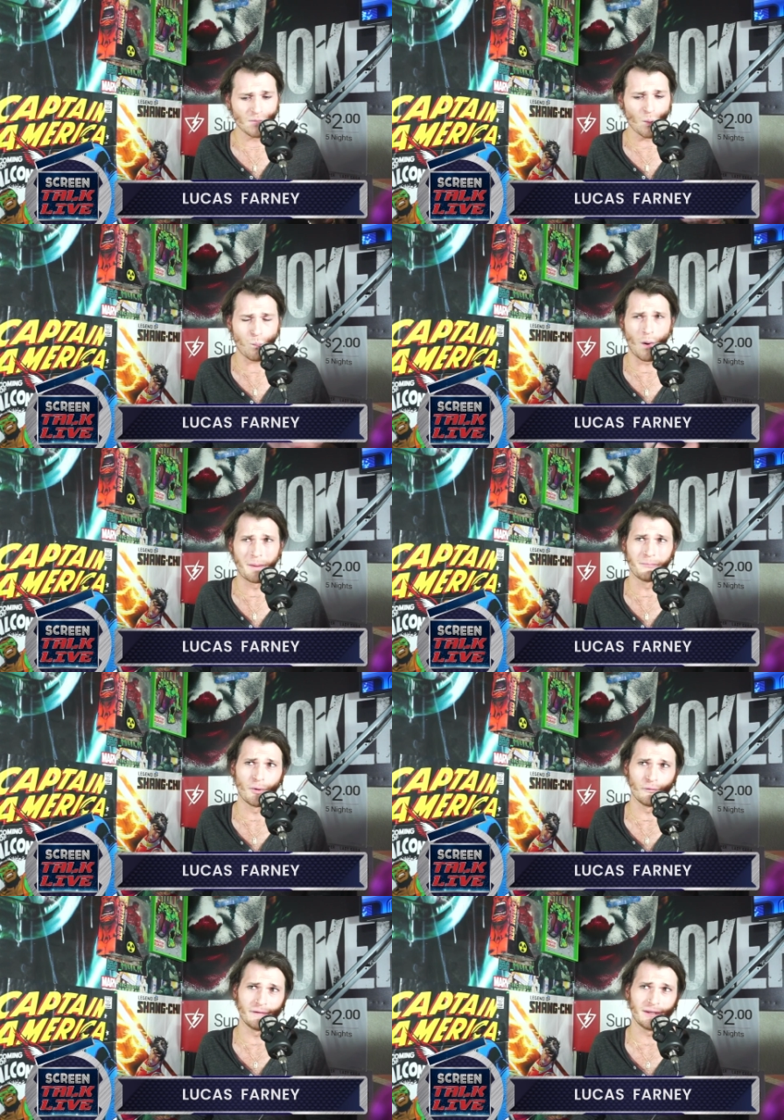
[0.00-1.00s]
one
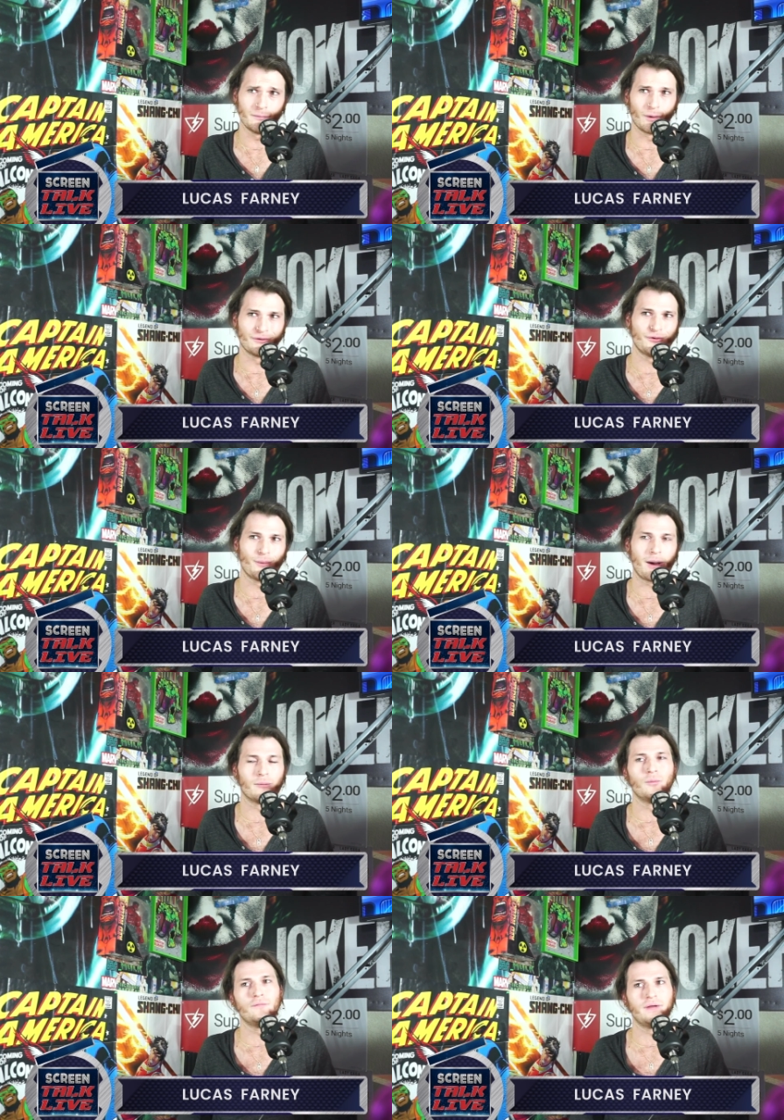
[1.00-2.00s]
movie, one two hour
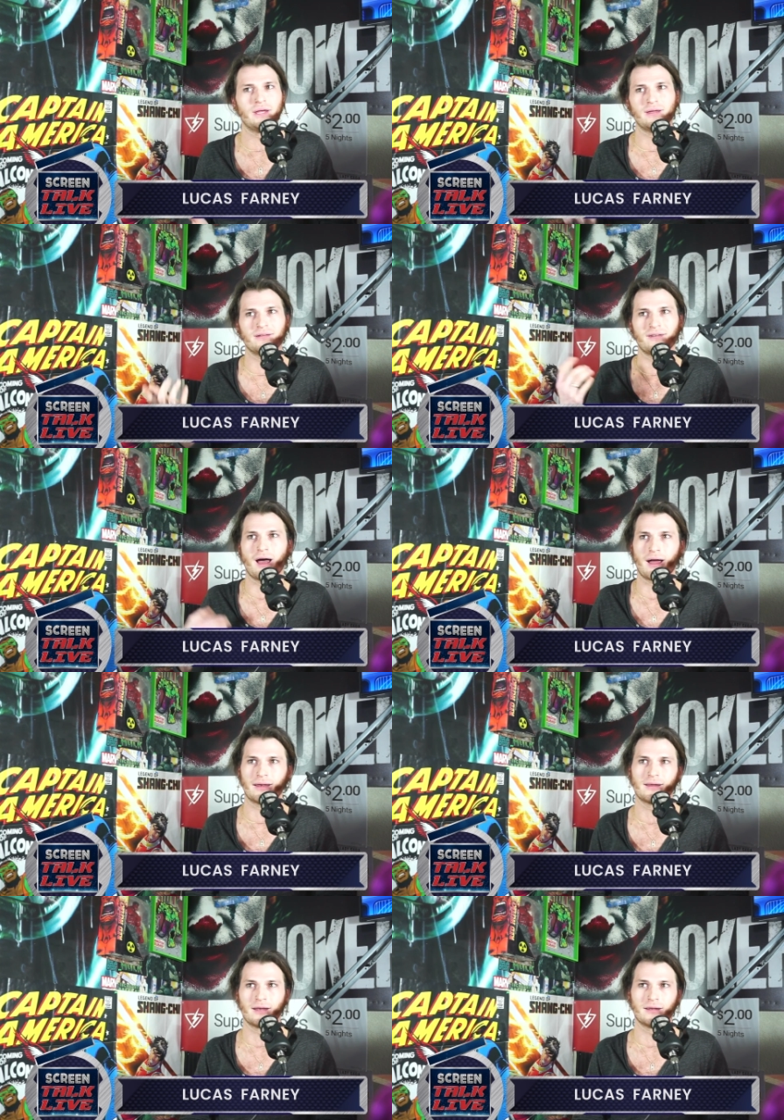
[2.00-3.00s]
movie is
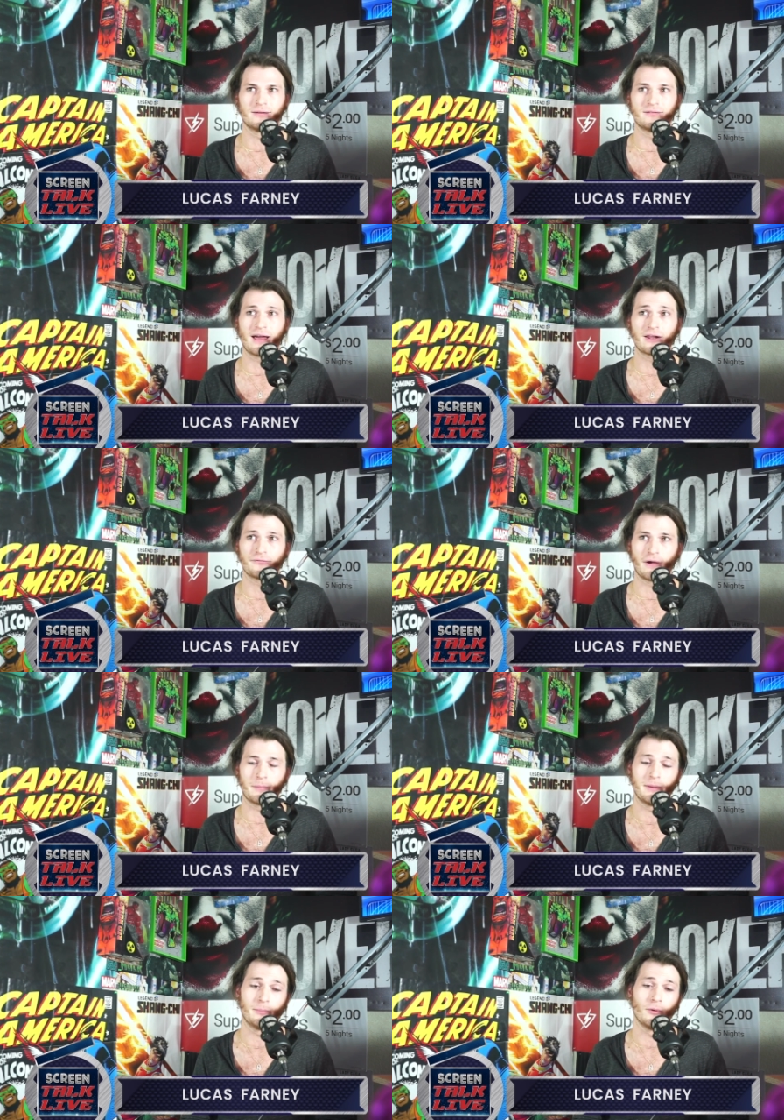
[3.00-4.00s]
not going to yeah. satisfy
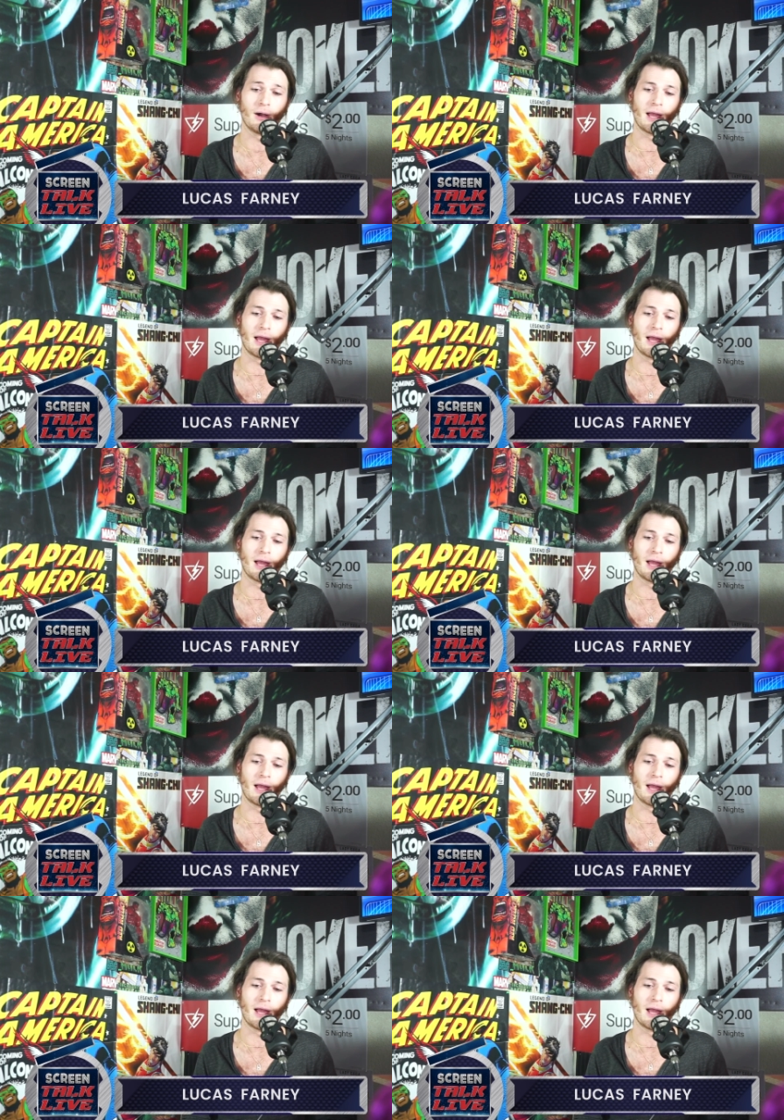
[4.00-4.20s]
people.